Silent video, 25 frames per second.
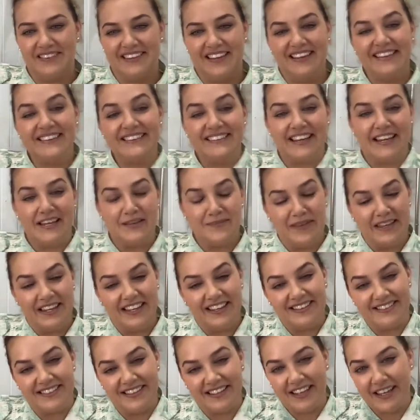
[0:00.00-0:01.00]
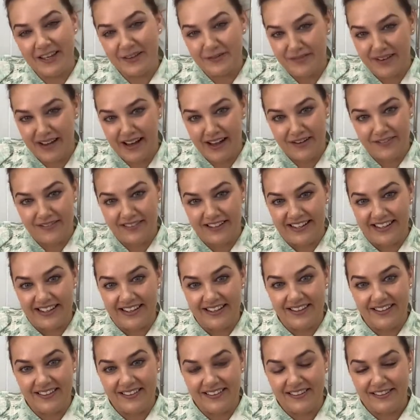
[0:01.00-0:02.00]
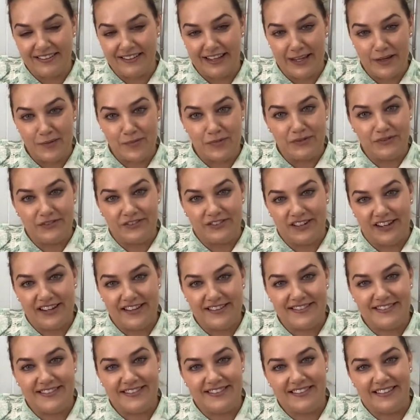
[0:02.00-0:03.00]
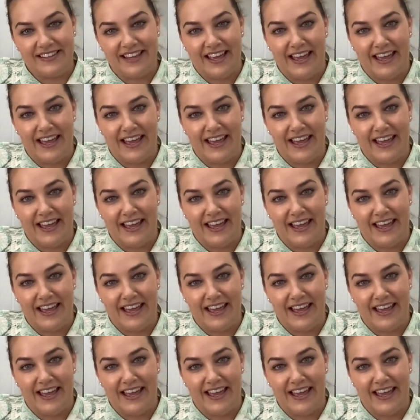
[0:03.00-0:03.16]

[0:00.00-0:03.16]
Thanks, Amy. It's a Kivari, the label dress.